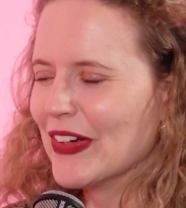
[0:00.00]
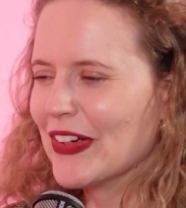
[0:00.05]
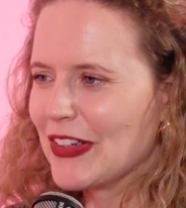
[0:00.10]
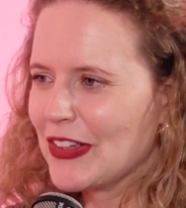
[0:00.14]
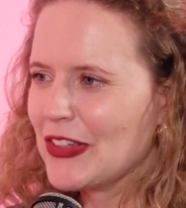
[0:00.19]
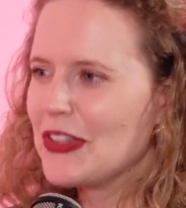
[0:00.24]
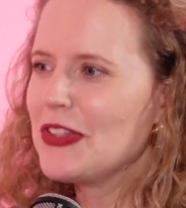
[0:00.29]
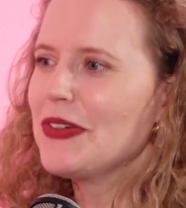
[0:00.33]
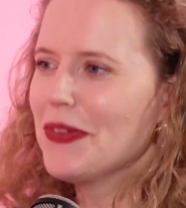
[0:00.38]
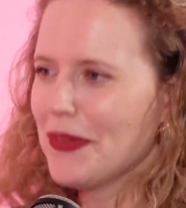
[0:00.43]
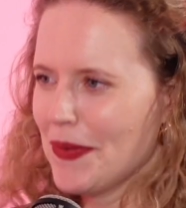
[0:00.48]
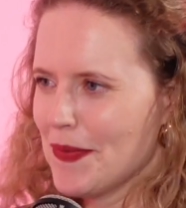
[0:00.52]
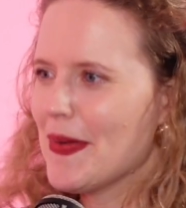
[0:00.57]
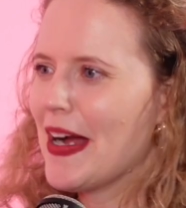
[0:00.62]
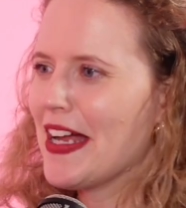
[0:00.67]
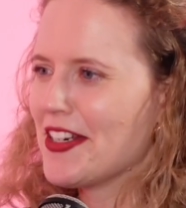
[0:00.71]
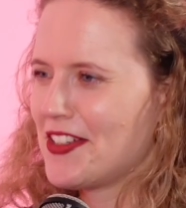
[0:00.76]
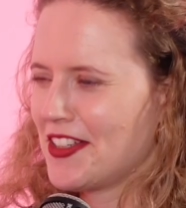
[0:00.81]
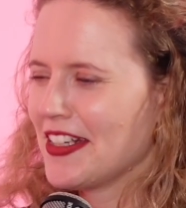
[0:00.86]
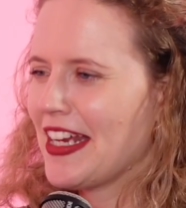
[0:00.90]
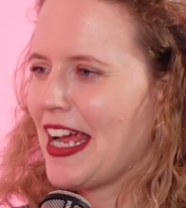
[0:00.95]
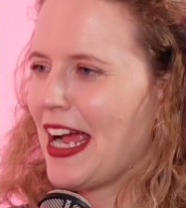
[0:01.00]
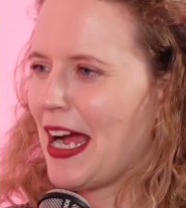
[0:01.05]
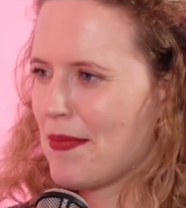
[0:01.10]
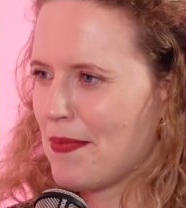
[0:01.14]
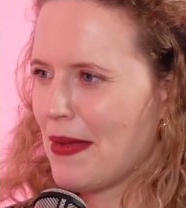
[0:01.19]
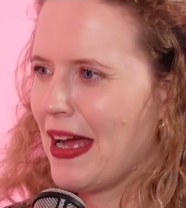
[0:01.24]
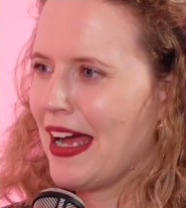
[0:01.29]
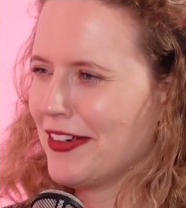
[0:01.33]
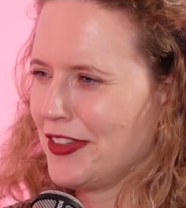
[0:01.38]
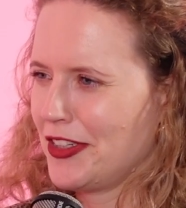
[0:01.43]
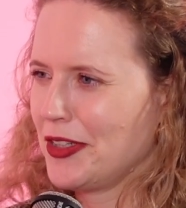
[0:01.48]
Could you imagine how
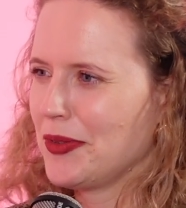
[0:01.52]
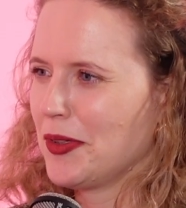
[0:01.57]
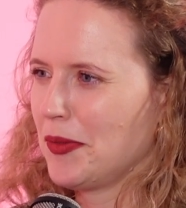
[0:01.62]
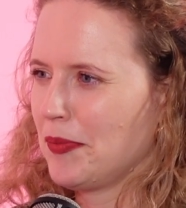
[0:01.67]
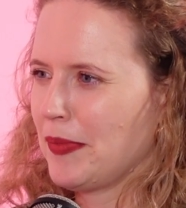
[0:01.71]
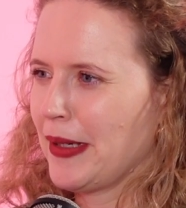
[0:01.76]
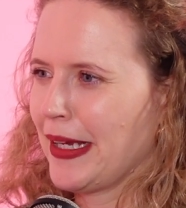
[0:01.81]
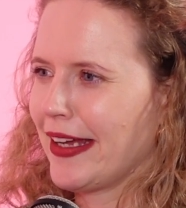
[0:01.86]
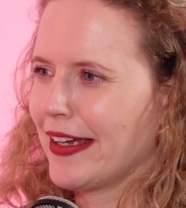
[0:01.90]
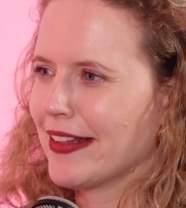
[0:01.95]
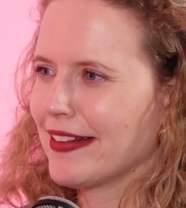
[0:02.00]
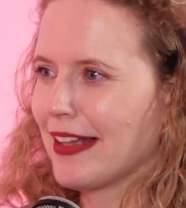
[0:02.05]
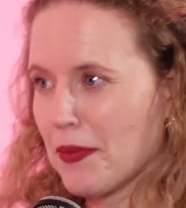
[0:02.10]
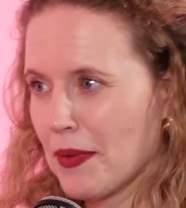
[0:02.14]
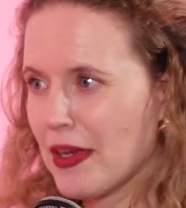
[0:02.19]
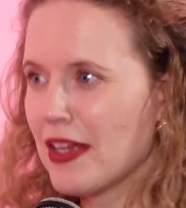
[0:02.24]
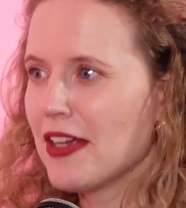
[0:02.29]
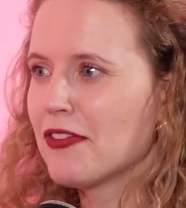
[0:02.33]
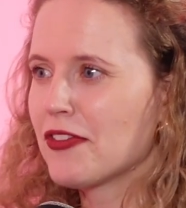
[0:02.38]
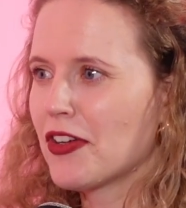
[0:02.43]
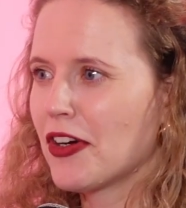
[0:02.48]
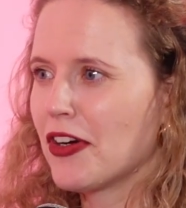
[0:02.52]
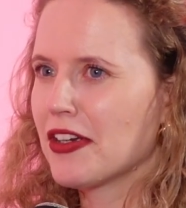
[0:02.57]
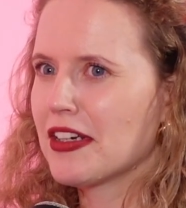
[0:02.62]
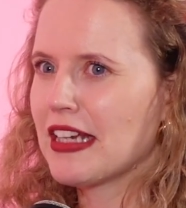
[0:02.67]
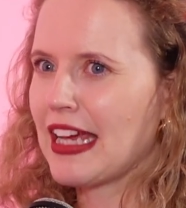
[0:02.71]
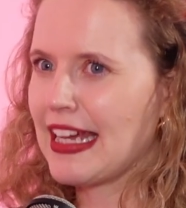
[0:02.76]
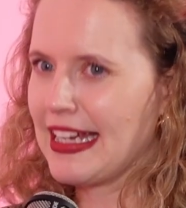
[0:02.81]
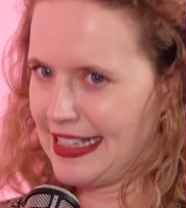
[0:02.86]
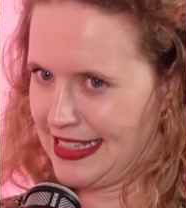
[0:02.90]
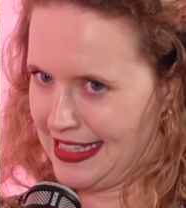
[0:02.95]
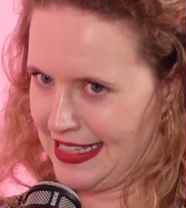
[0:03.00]
mad you would be? Like, we've got
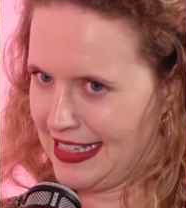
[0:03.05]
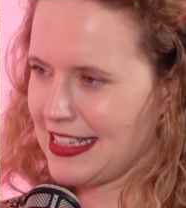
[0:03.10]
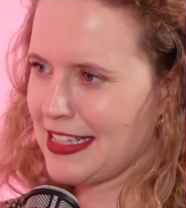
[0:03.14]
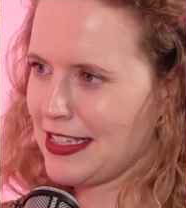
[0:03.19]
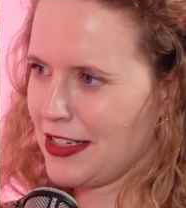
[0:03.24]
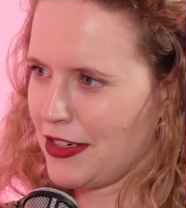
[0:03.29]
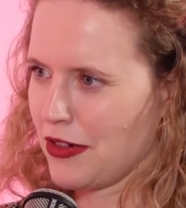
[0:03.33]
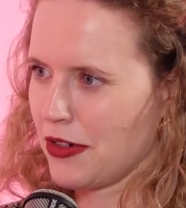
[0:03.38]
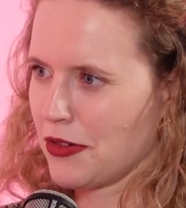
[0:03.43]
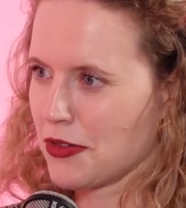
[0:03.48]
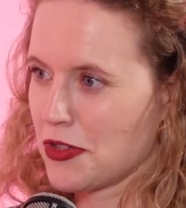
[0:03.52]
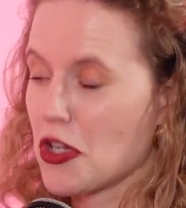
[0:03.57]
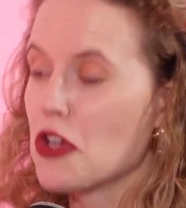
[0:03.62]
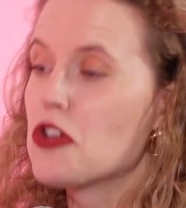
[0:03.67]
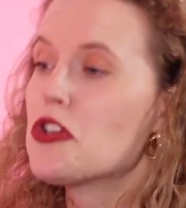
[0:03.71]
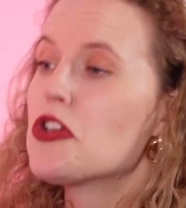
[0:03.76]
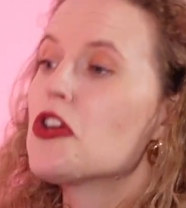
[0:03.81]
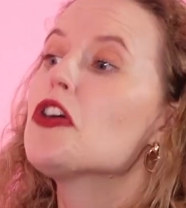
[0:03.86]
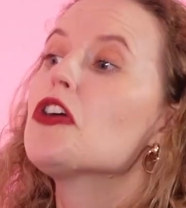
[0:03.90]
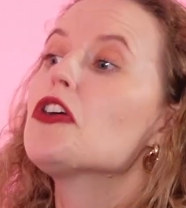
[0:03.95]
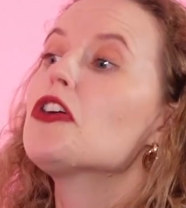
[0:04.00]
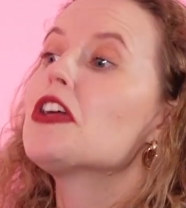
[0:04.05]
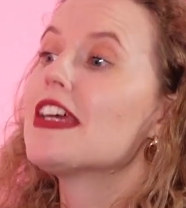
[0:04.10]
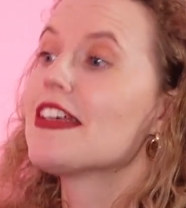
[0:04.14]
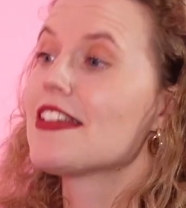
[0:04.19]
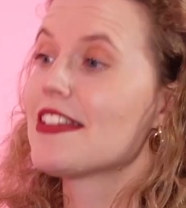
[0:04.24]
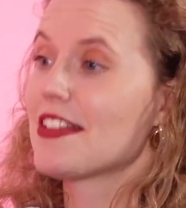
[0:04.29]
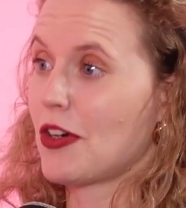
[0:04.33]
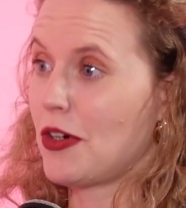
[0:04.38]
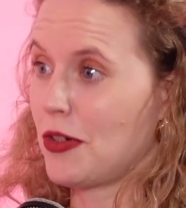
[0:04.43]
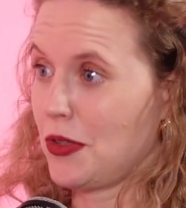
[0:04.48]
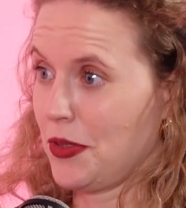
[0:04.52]
a 6-year-old, so 2 years
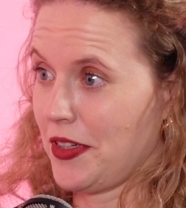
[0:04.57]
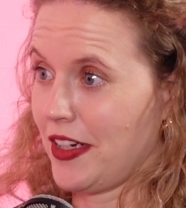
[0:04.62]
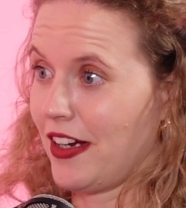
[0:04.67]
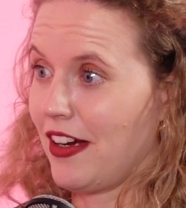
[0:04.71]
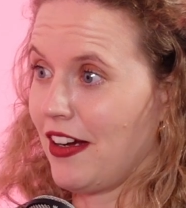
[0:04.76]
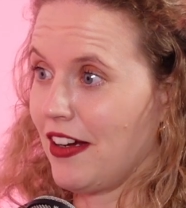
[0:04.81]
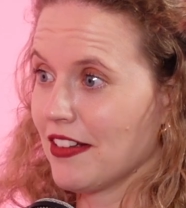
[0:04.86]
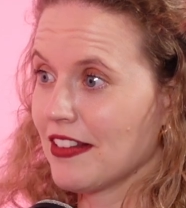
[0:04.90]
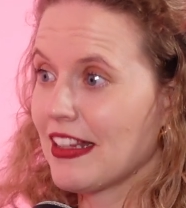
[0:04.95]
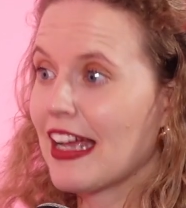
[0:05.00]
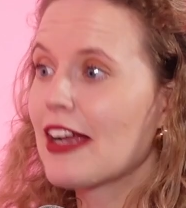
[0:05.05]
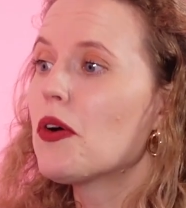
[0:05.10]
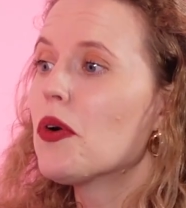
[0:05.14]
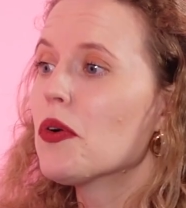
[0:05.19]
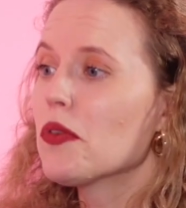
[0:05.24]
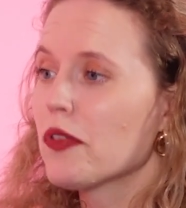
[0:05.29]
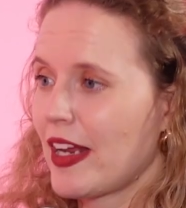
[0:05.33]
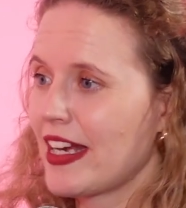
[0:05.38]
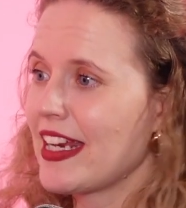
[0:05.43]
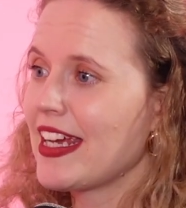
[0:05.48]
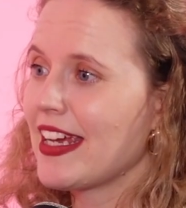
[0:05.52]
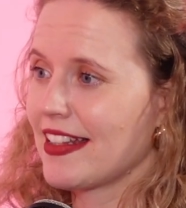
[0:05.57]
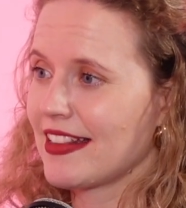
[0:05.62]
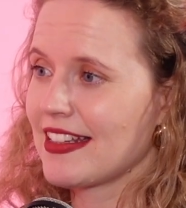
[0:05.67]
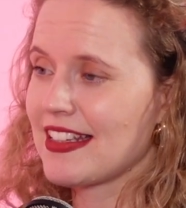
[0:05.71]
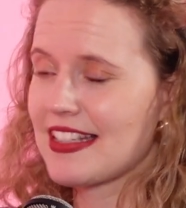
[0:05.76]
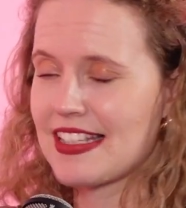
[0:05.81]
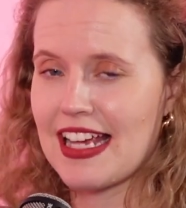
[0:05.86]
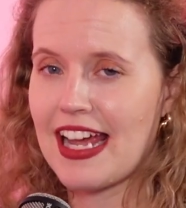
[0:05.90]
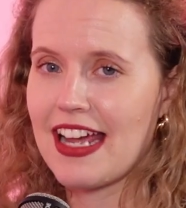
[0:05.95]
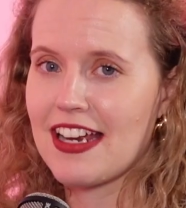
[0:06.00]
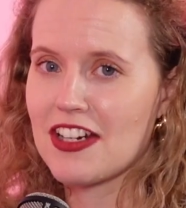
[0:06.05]
older. Like, already at
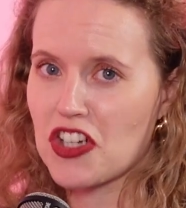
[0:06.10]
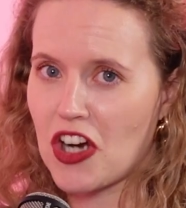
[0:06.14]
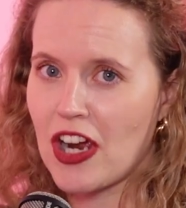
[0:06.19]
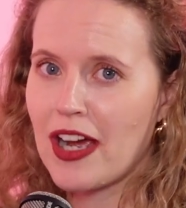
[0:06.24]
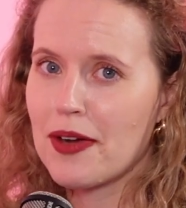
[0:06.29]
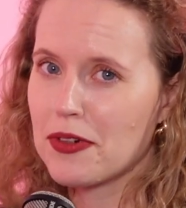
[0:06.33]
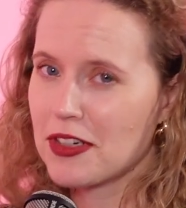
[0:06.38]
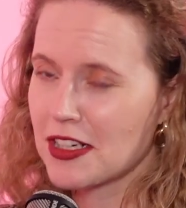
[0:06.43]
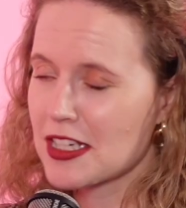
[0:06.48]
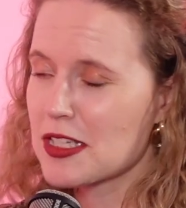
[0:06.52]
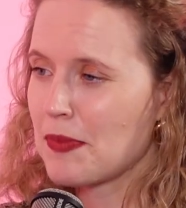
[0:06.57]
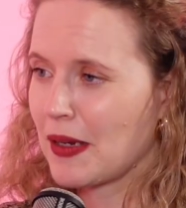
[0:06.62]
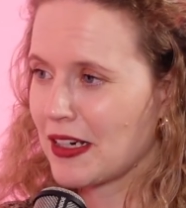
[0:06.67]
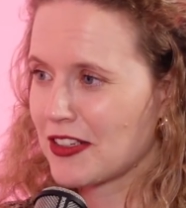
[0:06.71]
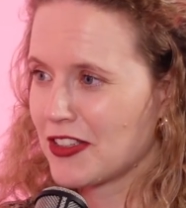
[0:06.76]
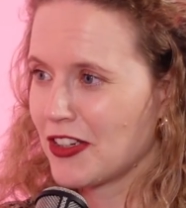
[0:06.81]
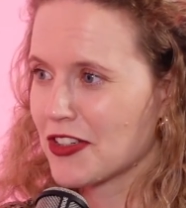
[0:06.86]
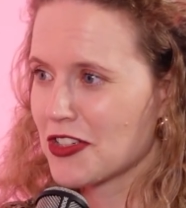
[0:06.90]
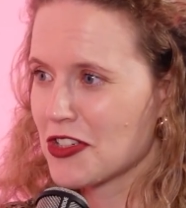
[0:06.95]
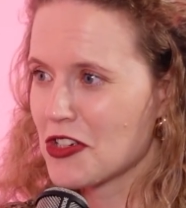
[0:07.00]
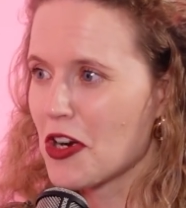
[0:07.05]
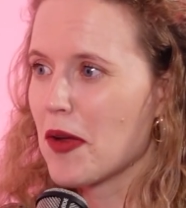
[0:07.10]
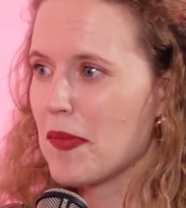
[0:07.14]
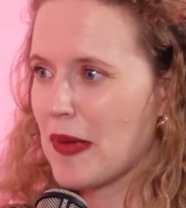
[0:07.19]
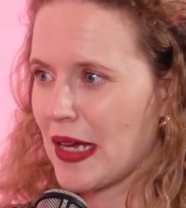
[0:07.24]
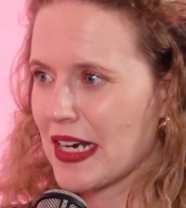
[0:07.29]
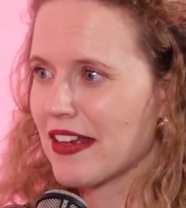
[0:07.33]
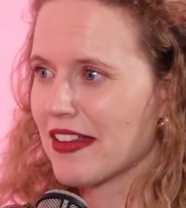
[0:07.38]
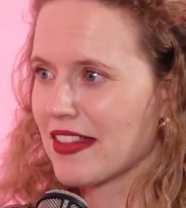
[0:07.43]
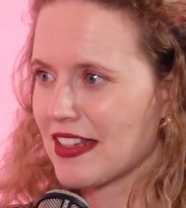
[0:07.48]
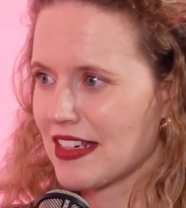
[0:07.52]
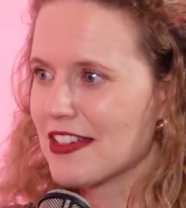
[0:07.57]
this age, I would expect her to know
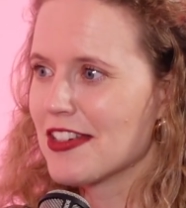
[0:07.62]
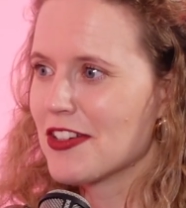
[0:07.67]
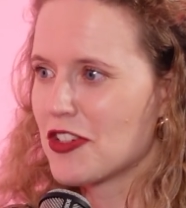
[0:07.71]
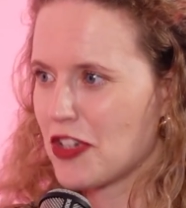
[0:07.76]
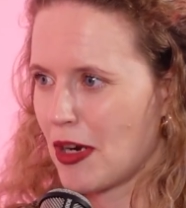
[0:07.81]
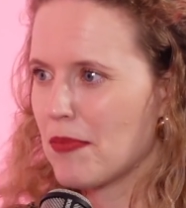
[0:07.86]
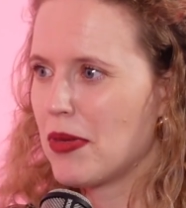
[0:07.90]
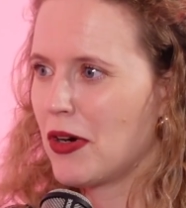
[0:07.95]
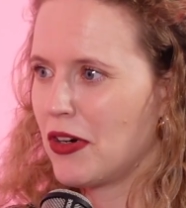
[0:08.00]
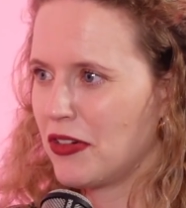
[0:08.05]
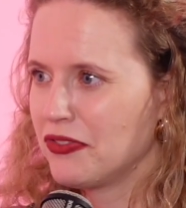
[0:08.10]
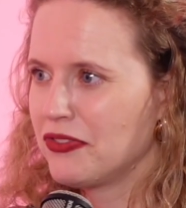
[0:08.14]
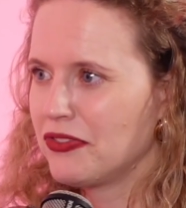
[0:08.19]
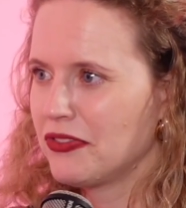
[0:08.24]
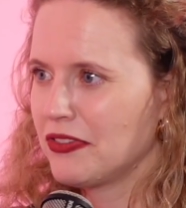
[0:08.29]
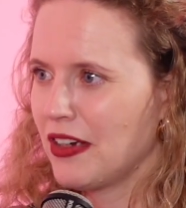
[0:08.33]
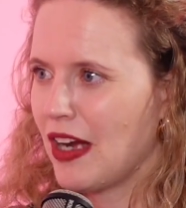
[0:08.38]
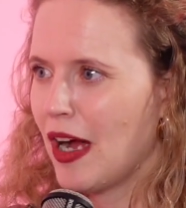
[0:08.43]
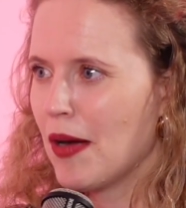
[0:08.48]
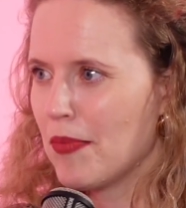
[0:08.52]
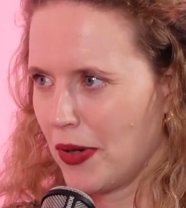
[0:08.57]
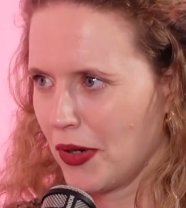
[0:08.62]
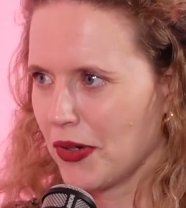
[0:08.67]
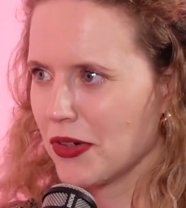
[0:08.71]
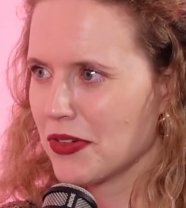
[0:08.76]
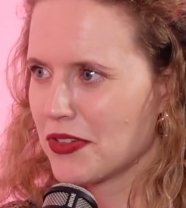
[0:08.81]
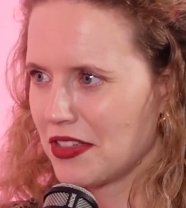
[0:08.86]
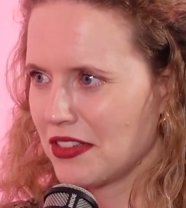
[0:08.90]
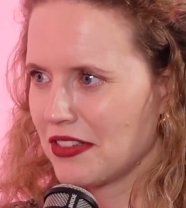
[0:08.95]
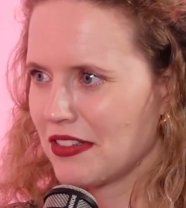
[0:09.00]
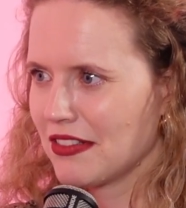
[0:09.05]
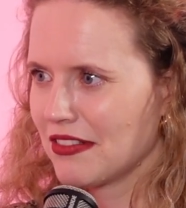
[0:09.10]
better than to jump off a boat